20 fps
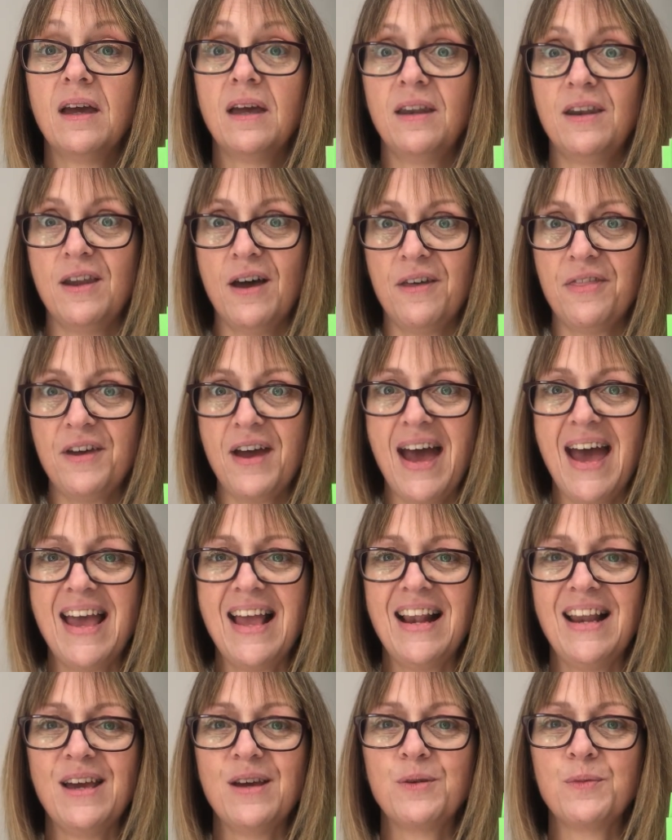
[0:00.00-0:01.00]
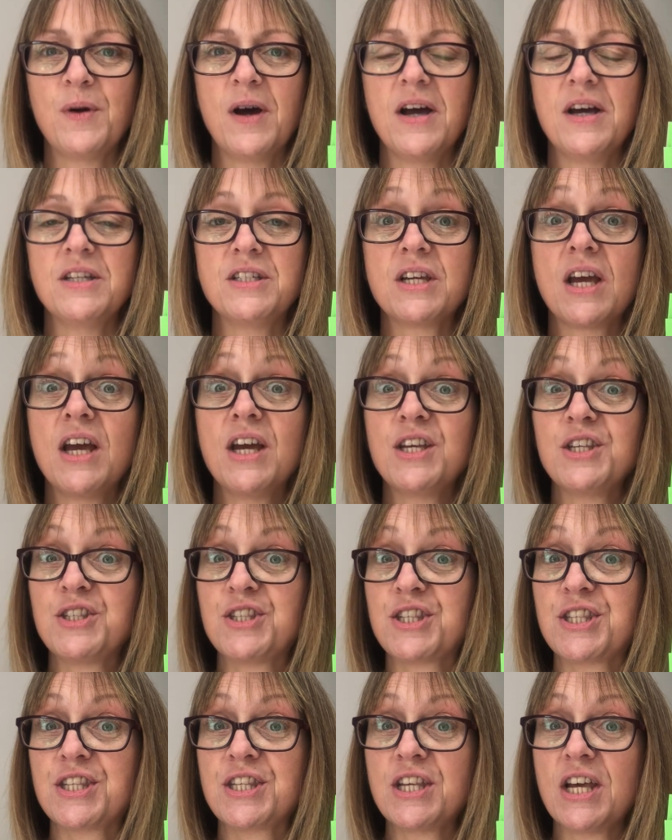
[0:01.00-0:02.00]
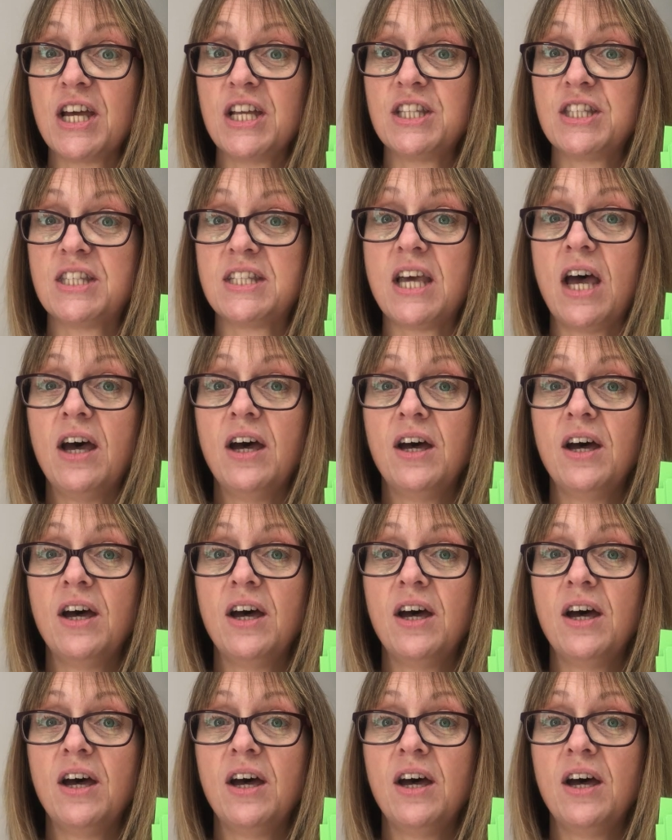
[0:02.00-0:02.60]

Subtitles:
Another alien word, st,